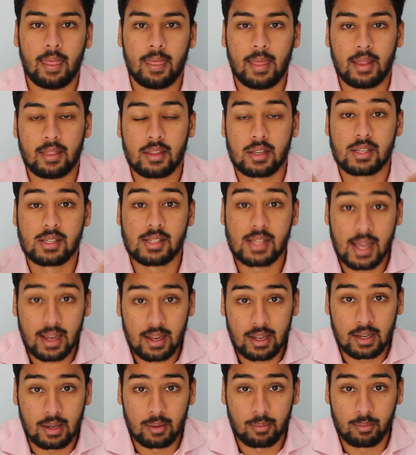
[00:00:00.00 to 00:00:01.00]
And then the
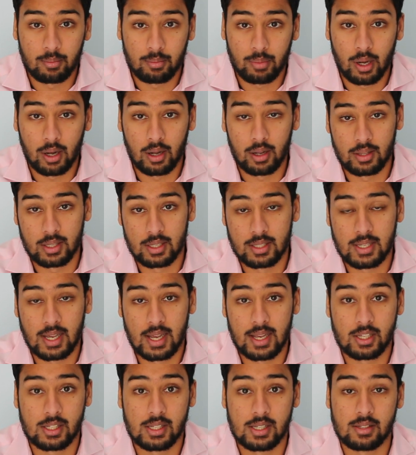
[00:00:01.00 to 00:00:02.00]
second part of the
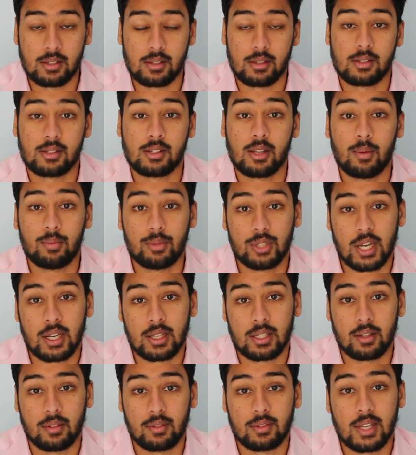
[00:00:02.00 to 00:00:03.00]
test is the
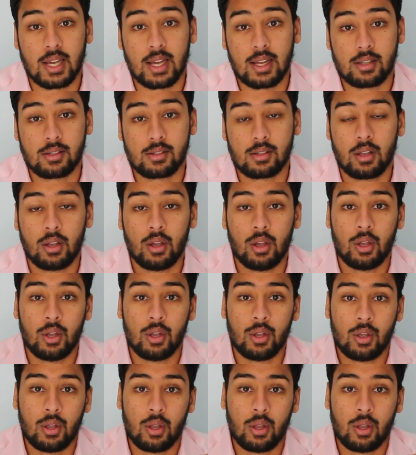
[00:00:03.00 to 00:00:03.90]
subjective test,